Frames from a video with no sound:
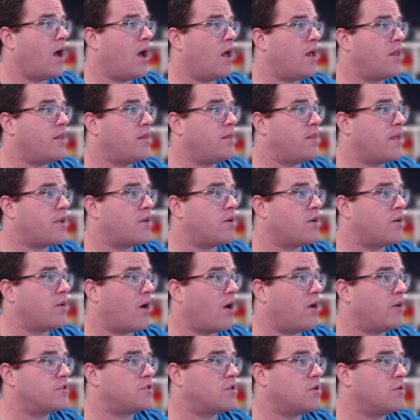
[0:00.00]
They could
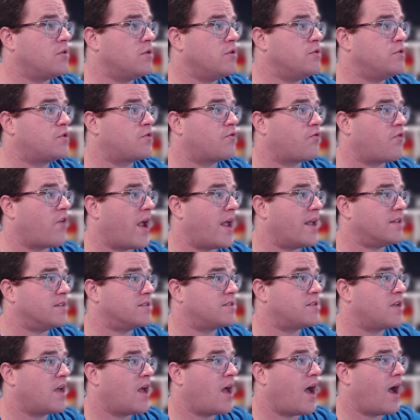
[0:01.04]
also lose
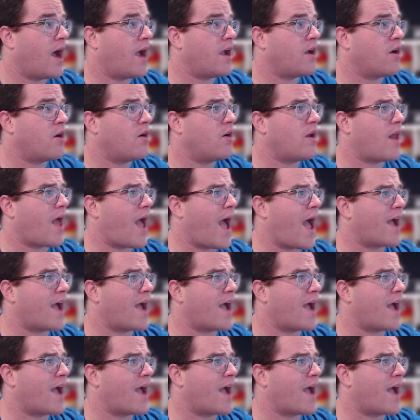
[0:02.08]
friends. I heard